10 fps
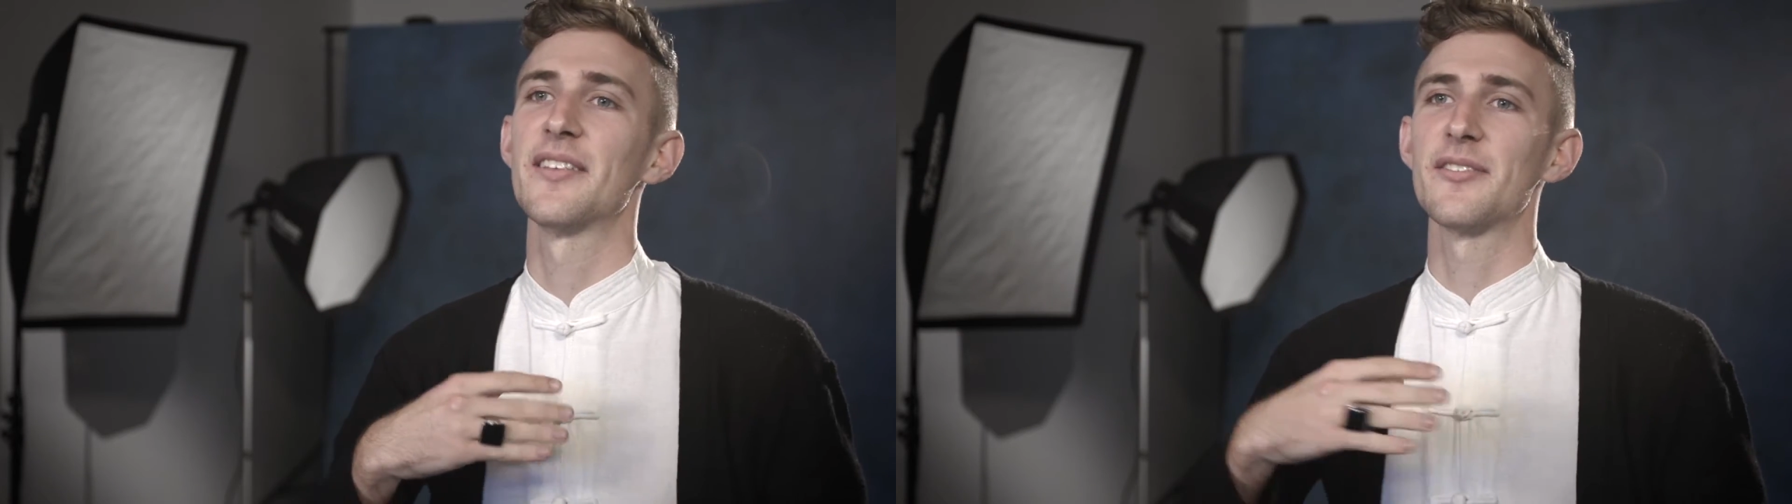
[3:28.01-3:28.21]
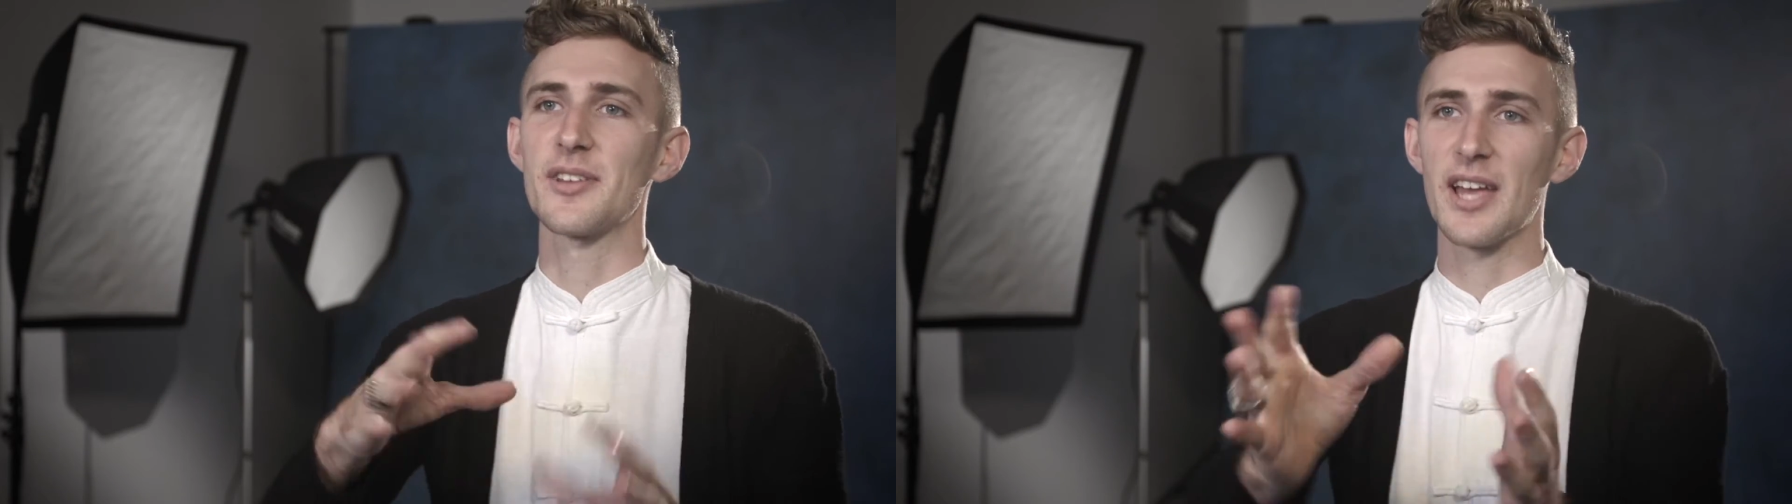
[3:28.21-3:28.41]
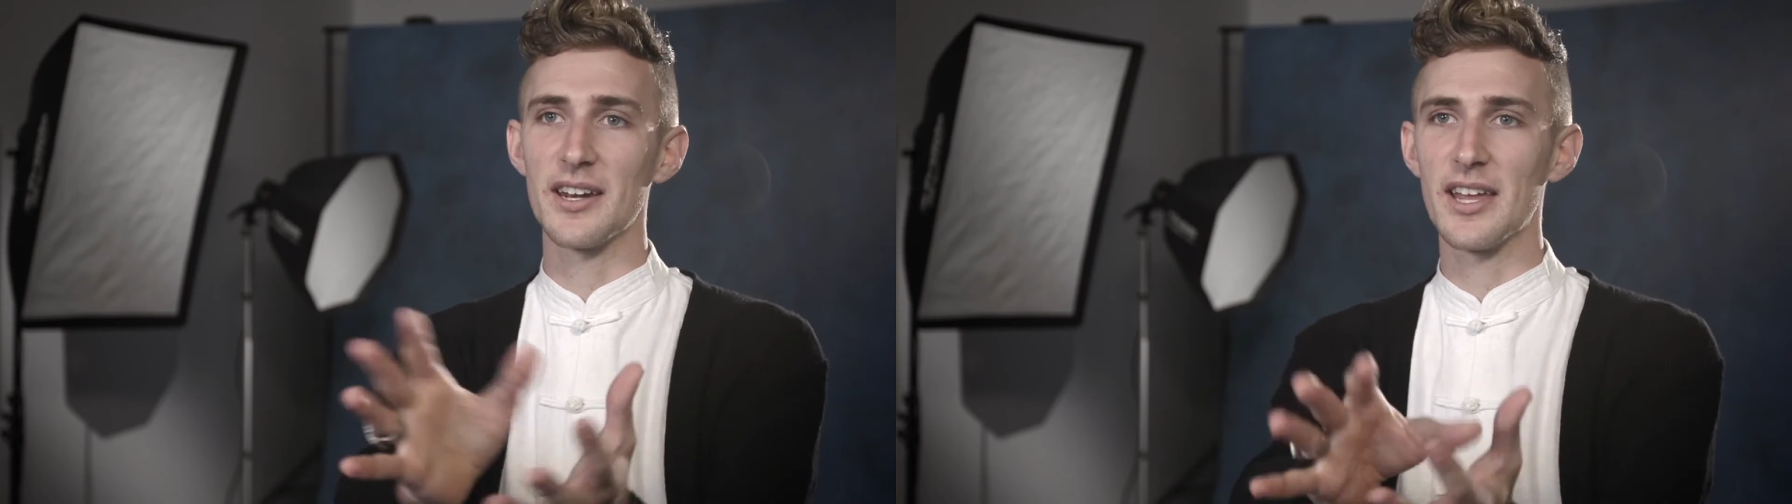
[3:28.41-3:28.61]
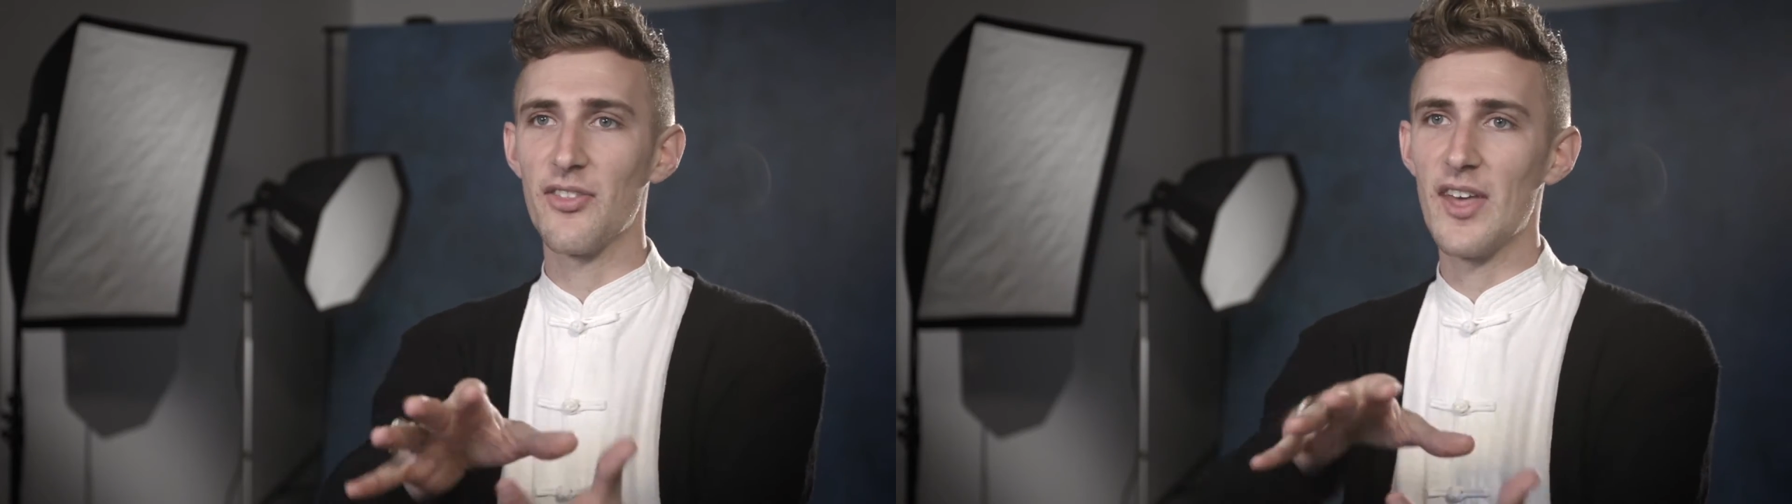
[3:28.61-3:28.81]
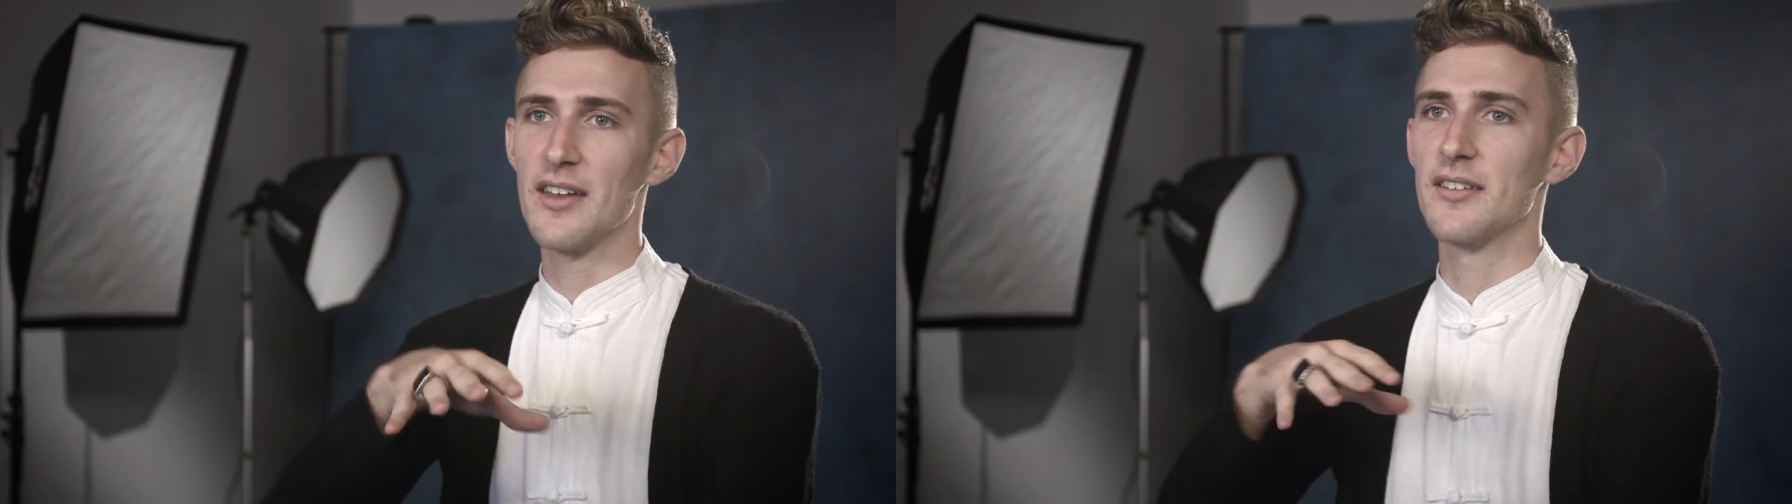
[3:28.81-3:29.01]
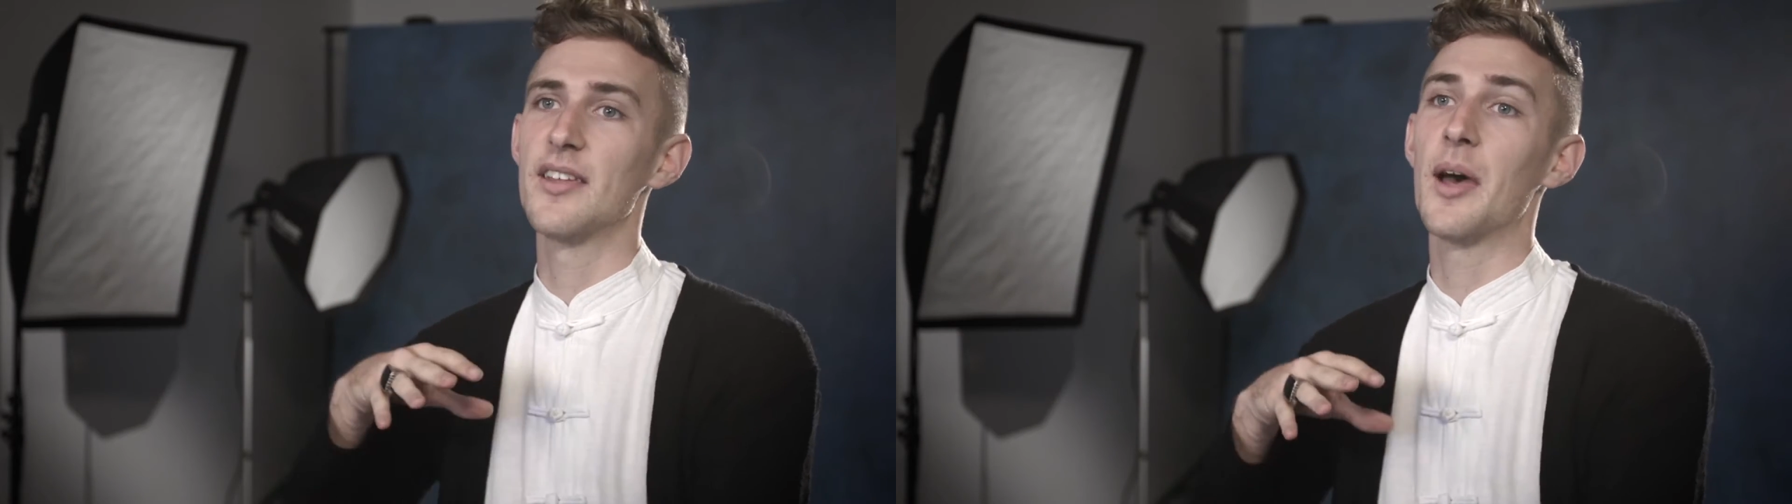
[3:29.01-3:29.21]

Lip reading: so you could kind of get that